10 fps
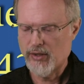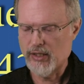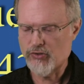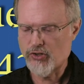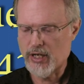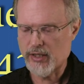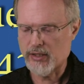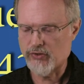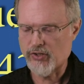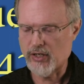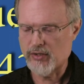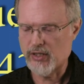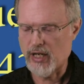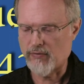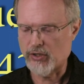Then Jonathan said to
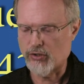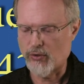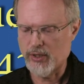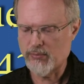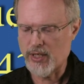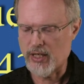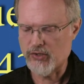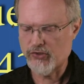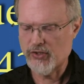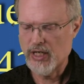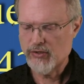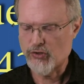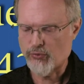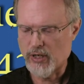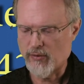David, "Go in peace,
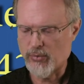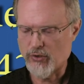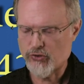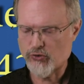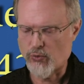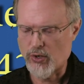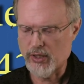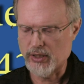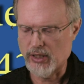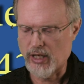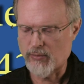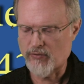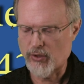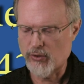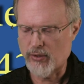since we have both sworn in the name
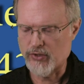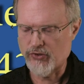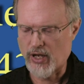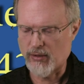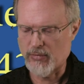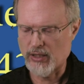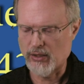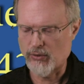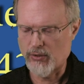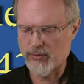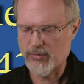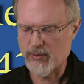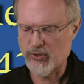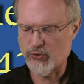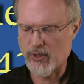of the Lord, saying, 'May the Lord
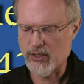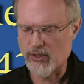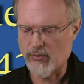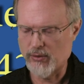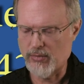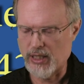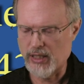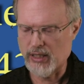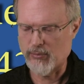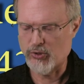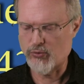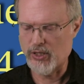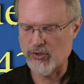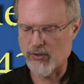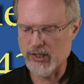be between you and me, and
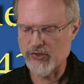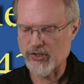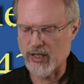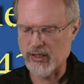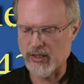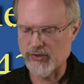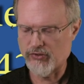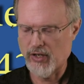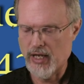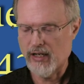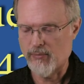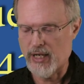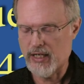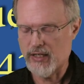between your descendants and my